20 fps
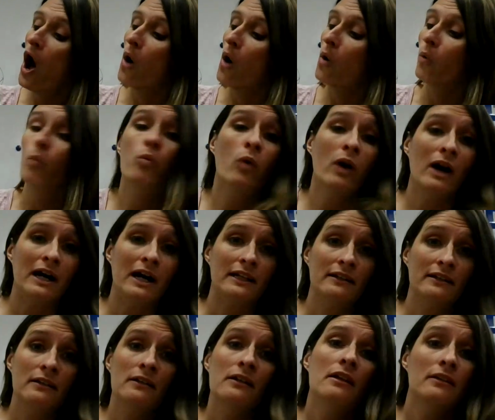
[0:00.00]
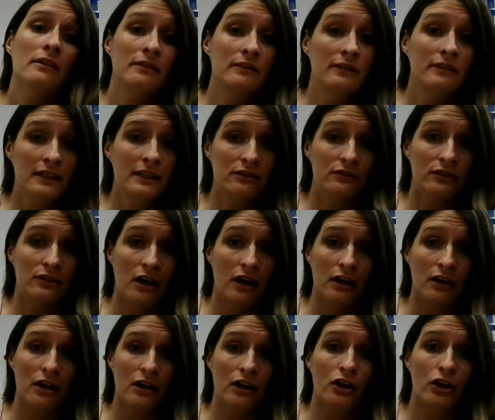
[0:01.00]
One little
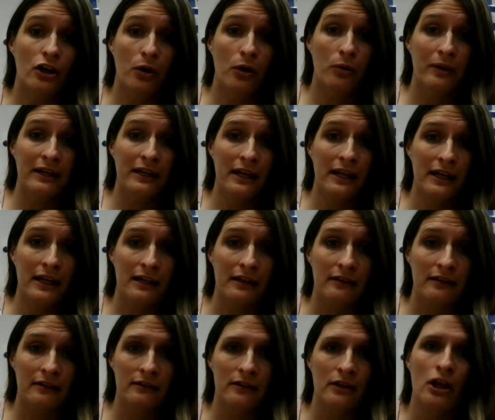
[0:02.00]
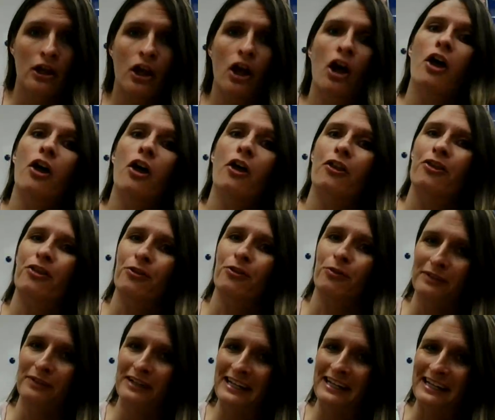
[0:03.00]
dog going in.
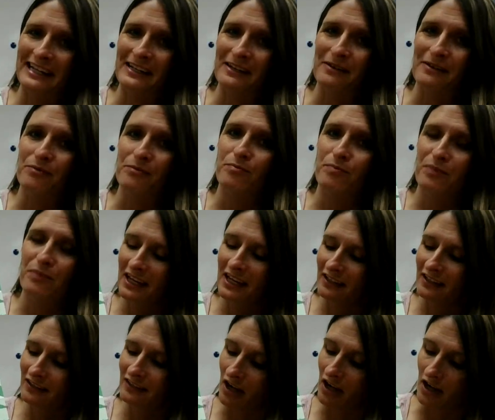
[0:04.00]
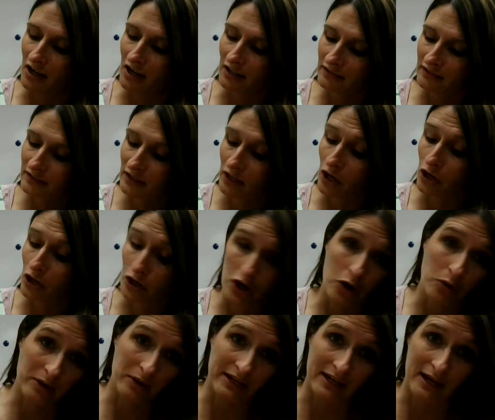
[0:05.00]
Three big dogs
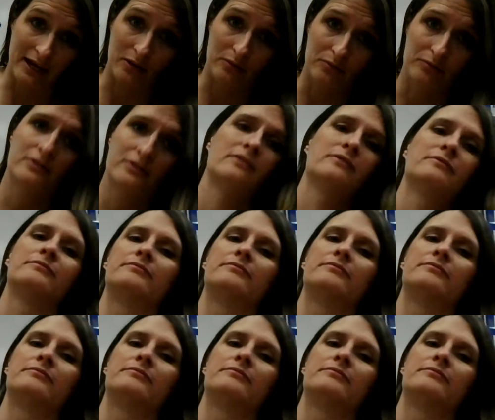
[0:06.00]
going out.